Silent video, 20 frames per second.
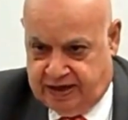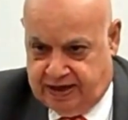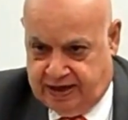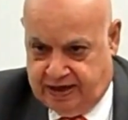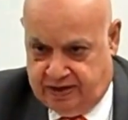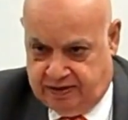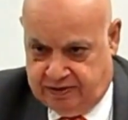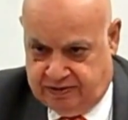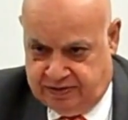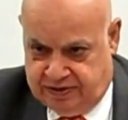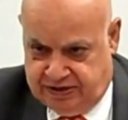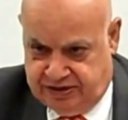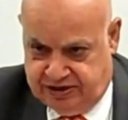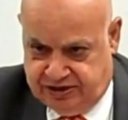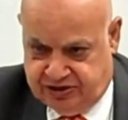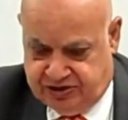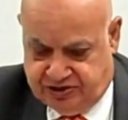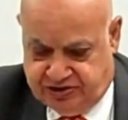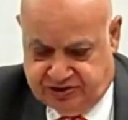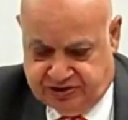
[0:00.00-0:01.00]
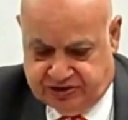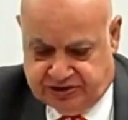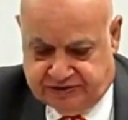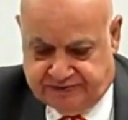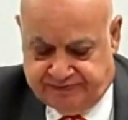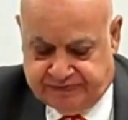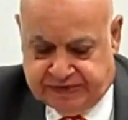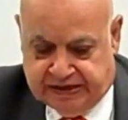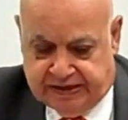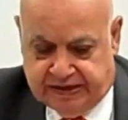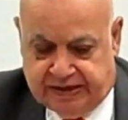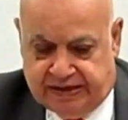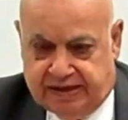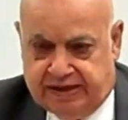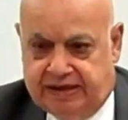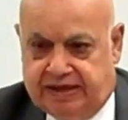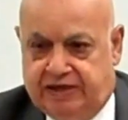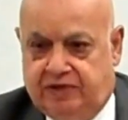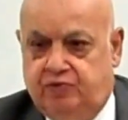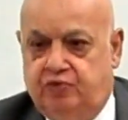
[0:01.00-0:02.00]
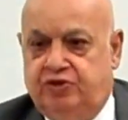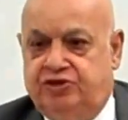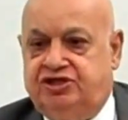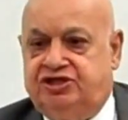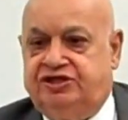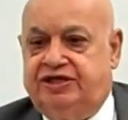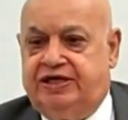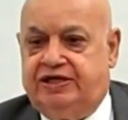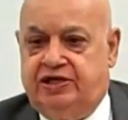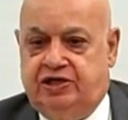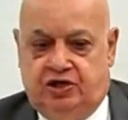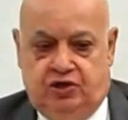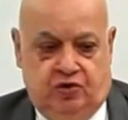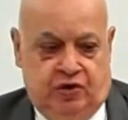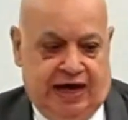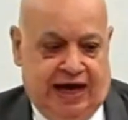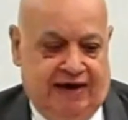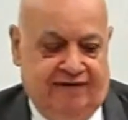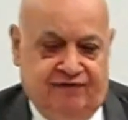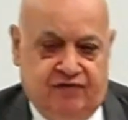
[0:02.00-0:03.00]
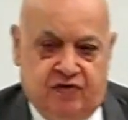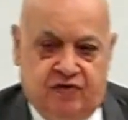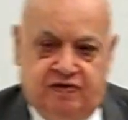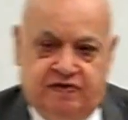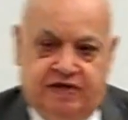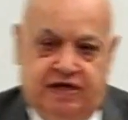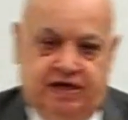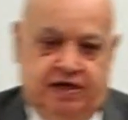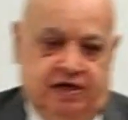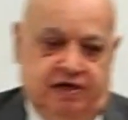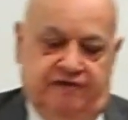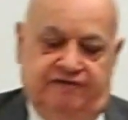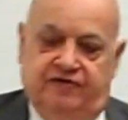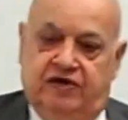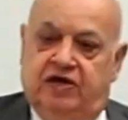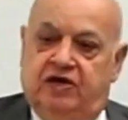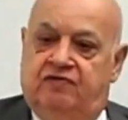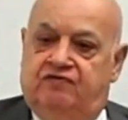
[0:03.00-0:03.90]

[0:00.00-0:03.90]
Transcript: Howe teaches, in which that you have to think of,